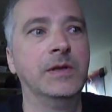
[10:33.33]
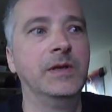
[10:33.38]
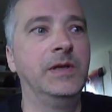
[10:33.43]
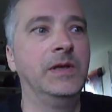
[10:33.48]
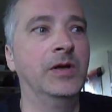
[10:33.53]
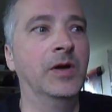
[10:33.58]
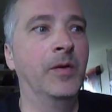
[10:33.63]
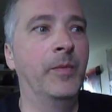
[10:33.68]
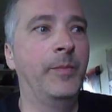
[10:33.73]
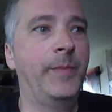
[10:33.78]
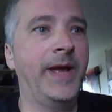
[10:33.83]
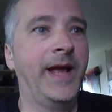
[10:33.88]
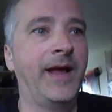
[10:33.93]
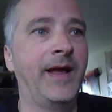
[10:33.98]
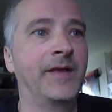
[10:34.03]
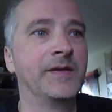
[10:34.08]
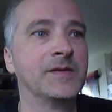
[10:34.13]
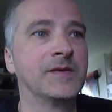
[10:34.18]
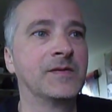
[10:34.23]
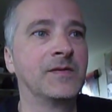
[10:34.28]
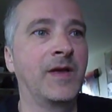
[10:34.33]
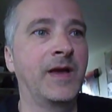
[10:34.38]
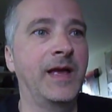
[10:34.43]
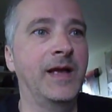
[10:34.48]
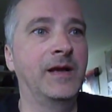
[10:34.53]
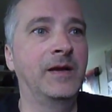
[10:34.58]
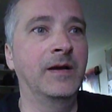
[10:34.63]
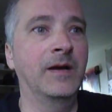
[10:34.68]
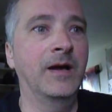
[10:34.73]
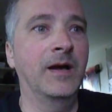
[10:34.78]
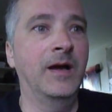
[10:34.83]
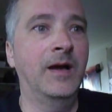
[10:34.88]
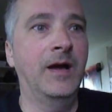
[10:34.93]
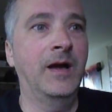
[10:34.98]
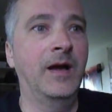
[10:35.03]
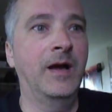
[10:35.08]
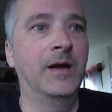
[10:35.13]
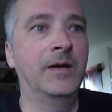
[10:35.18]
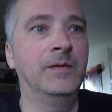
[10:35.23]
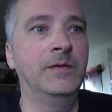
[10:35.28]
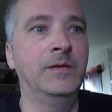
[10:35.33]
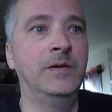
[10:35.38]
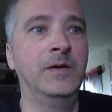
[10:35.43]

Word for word: you know, bands like, uh,